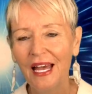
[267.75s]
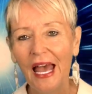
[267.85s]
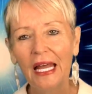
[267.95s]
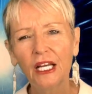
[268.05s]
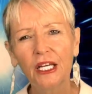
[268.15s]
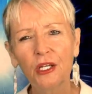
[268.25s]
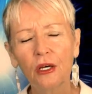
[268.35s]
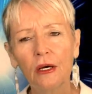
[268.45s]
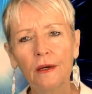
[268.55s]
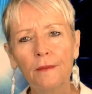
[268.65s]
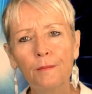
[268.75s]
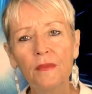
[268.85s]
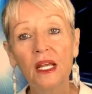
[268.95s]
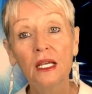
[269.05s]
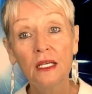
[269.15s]
And I go,
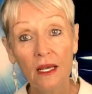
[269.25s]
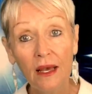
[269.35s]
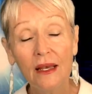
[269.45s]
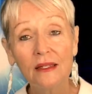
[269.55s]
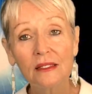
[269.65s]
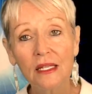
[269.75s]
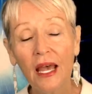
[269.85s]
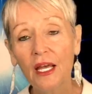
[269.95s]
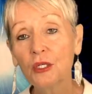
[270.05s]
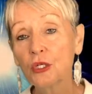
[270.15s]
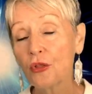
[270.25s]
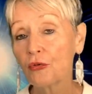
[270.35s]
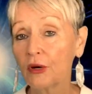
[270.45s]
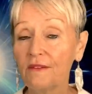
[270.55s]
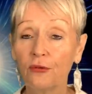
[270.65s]
yes, and
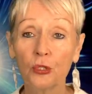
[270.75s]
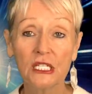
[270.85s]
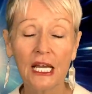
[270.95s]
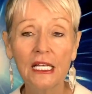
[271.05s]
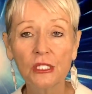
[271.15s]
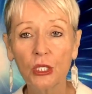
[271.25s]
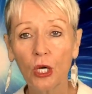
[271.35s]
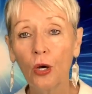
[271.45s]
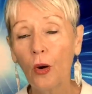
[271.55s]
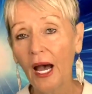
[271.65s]
three, four days ago,